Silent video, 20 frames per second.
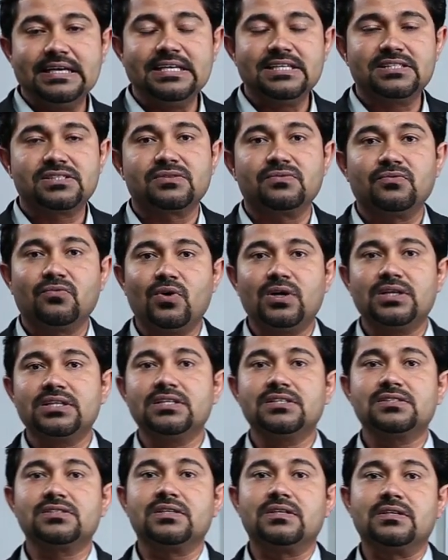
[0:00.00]
is what
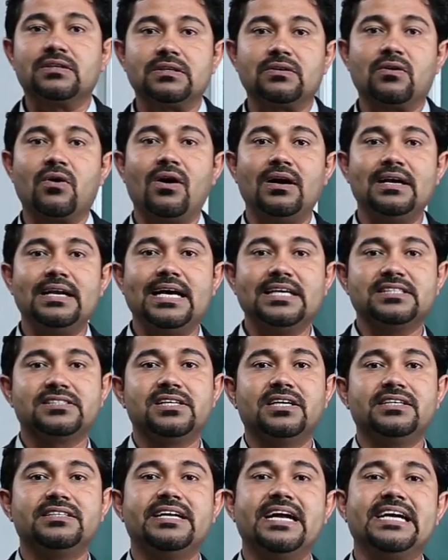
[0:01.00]
is called as
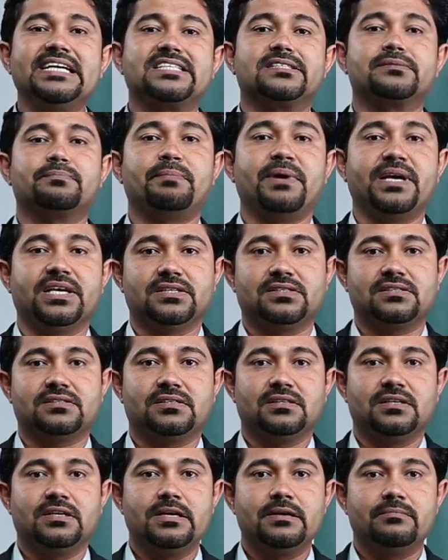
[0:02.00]
the dead space,